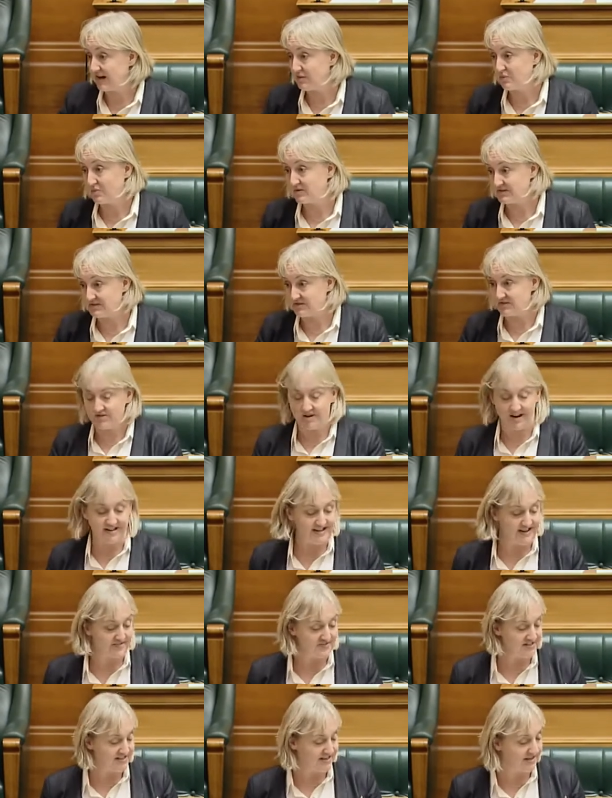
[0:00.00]
I wasn't trying to
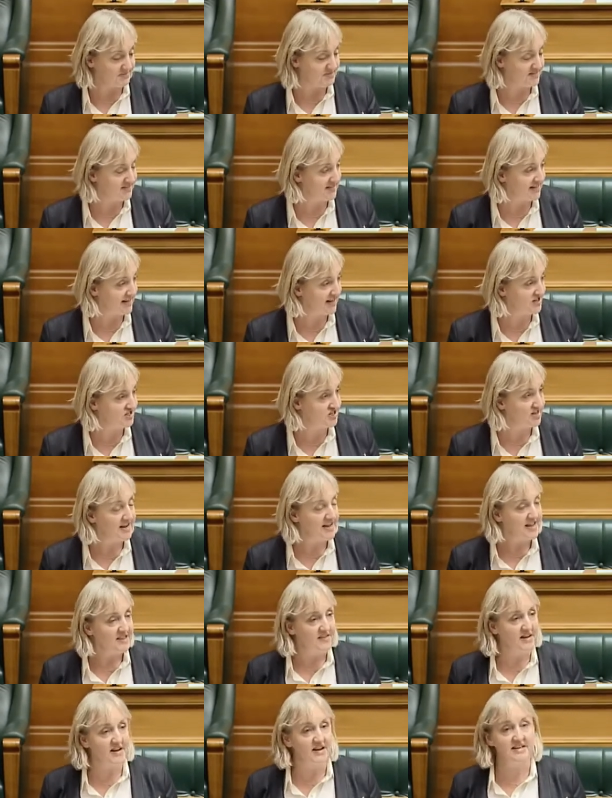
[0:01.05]
have a dig, Mr. Nash,
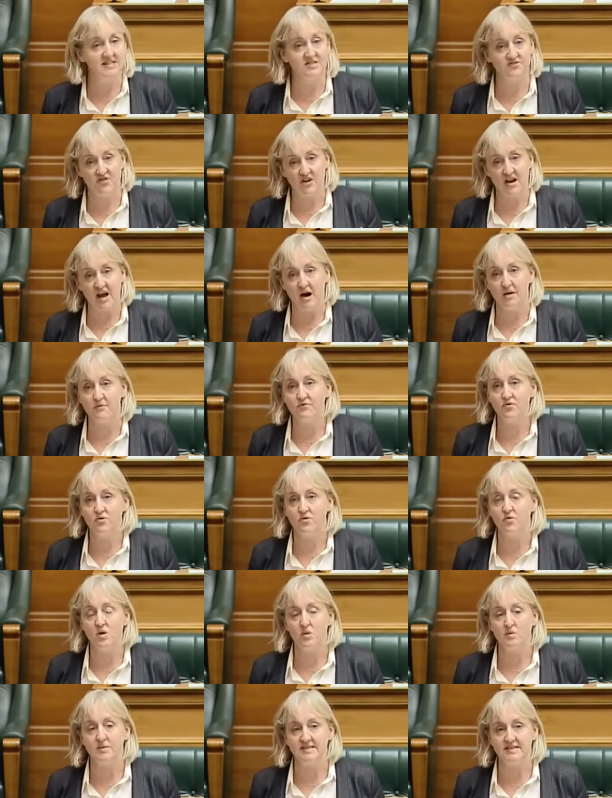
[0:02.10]
that it is very helpful
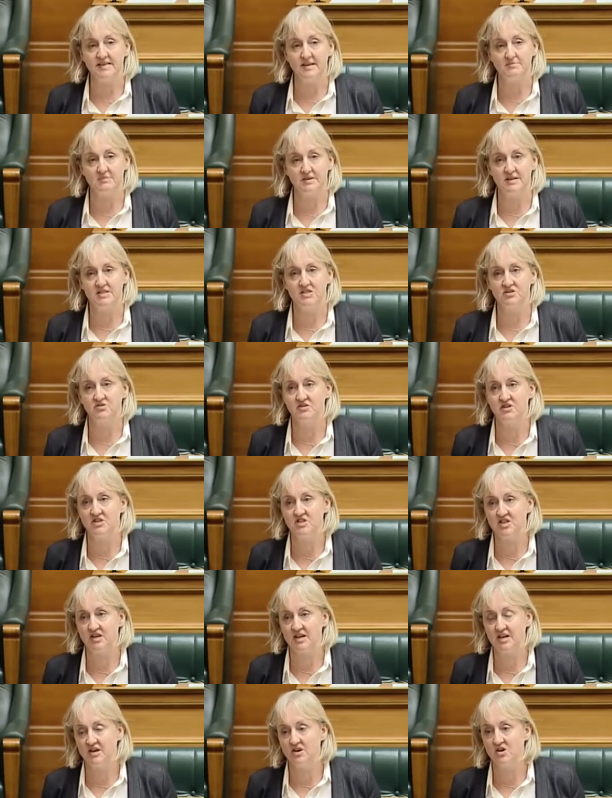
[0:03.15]
when we see a Minister in the
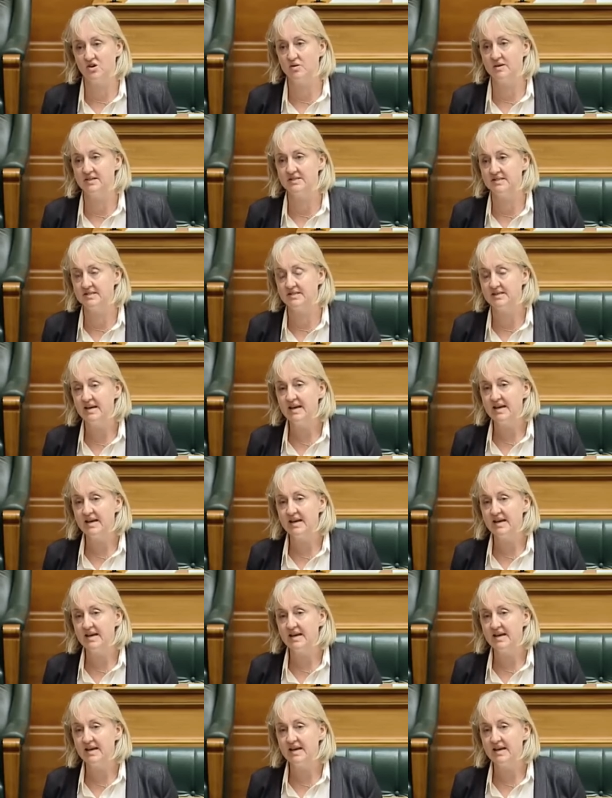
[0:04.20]
Chair who is